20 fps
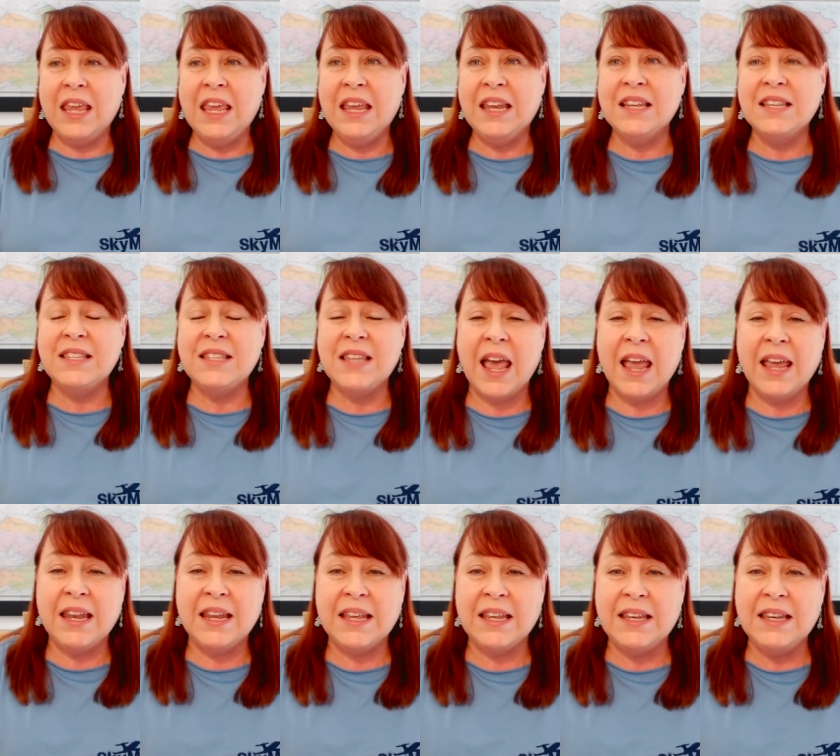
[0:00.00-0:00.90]
he
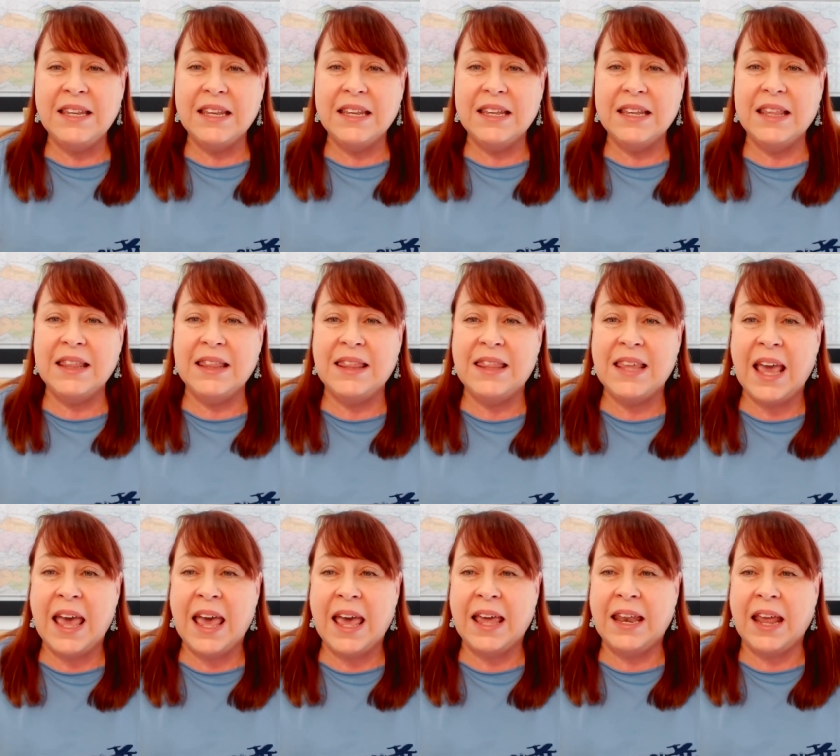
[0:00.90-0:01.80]
decided
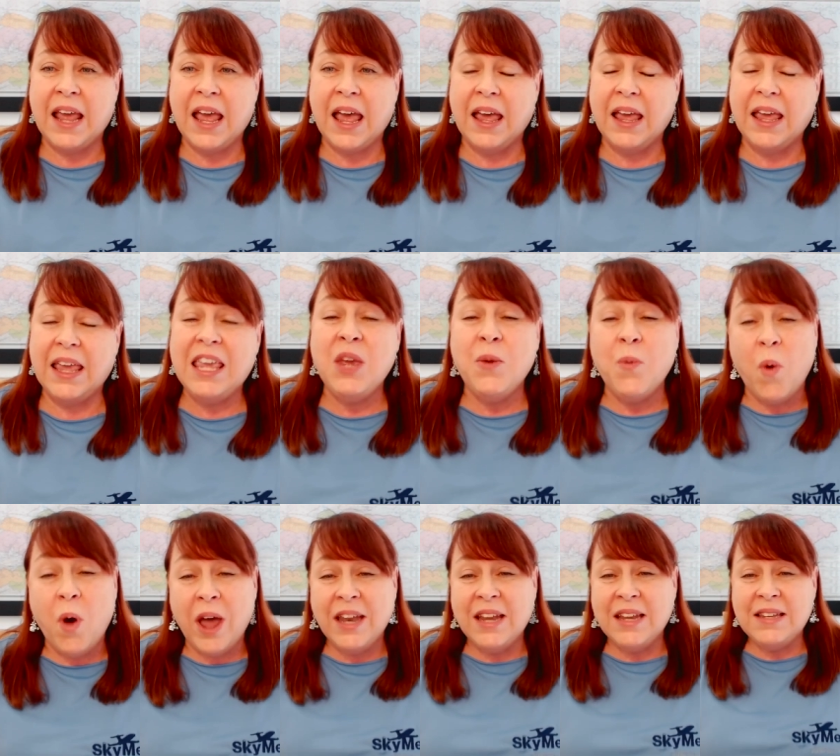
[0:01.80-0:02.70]
that uh, he
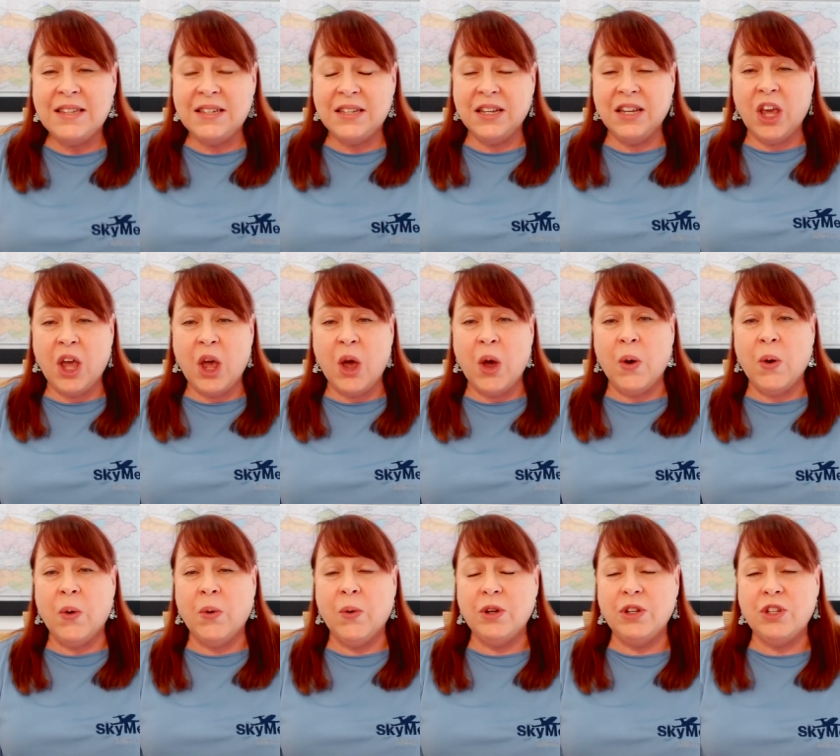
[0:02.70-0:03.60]
wanted to
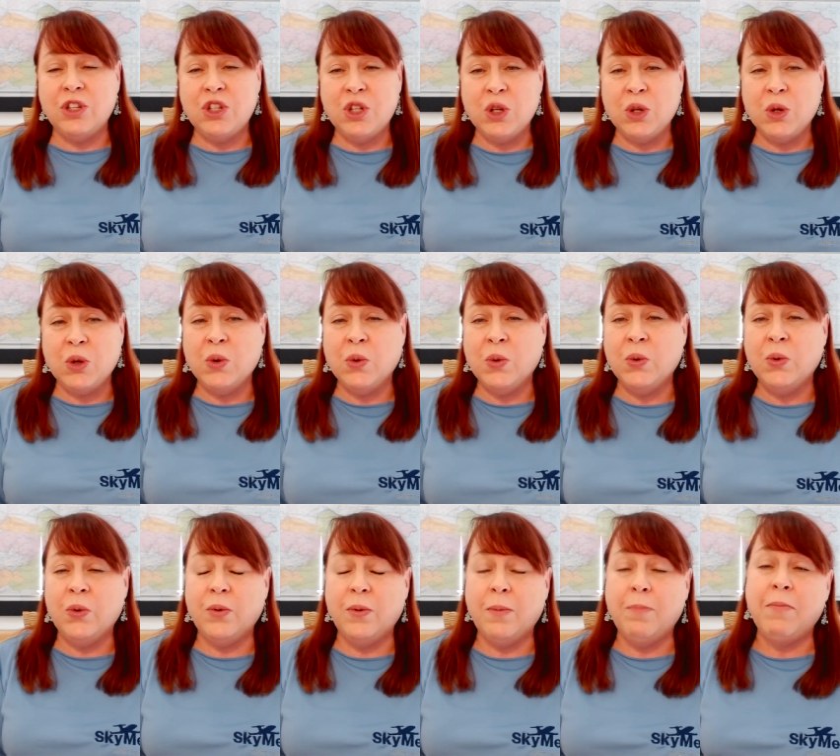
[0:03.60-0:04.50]
go
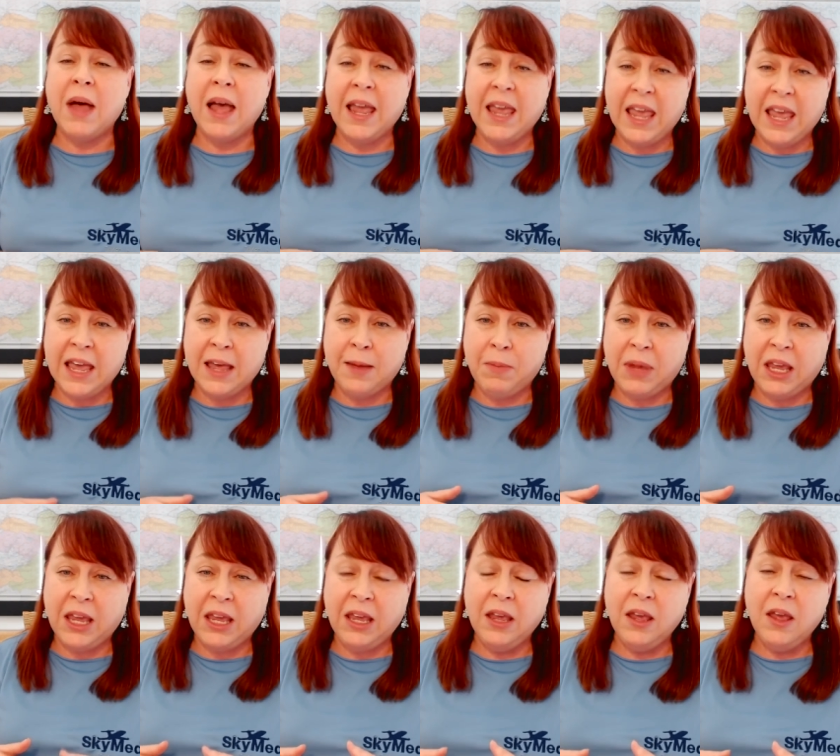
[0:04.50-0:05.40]
to
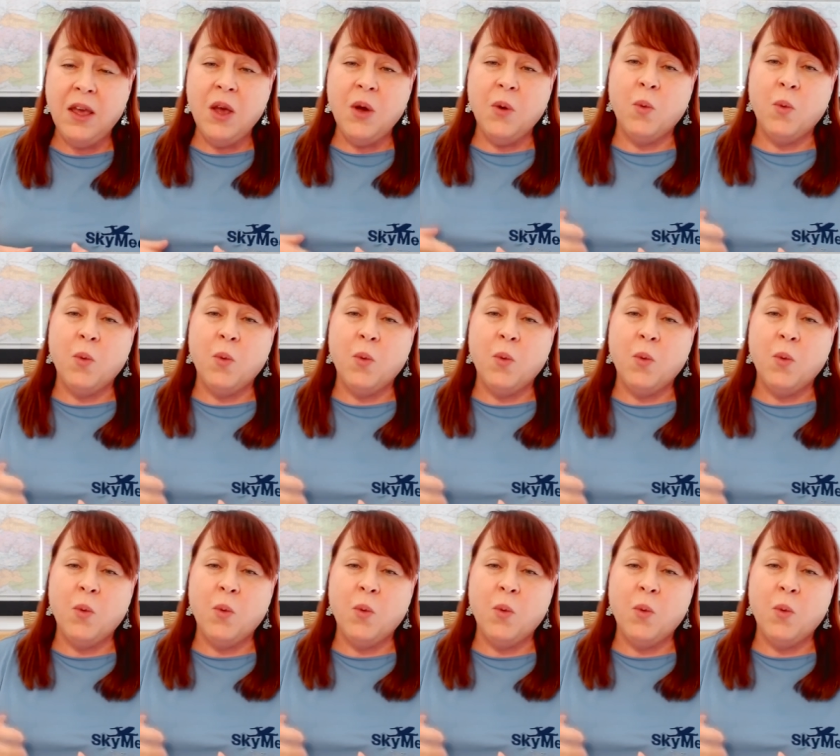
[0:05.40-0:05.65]
Miami,